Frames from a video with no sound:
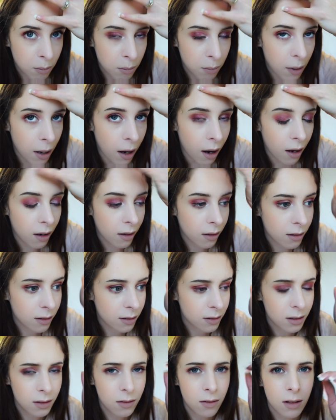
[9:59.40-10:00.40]
But
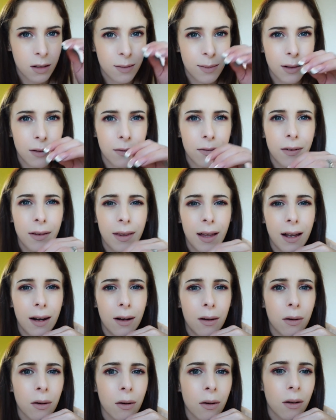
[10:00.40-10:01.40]
considering it's been on for that
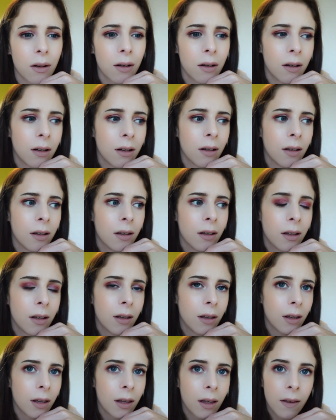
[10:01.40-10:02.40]
long,
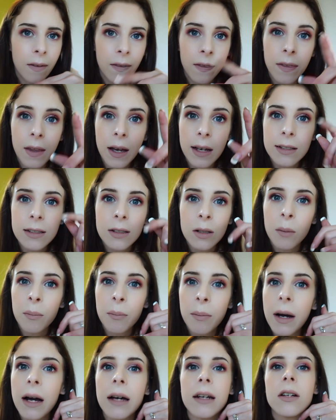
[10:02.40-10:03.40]
that's
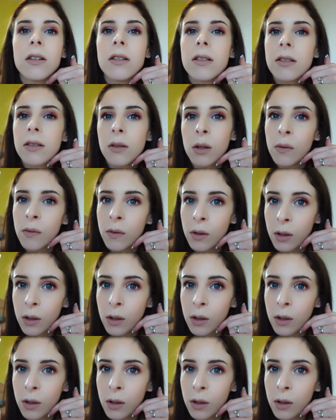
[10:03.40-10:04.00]
not bad. It just sort of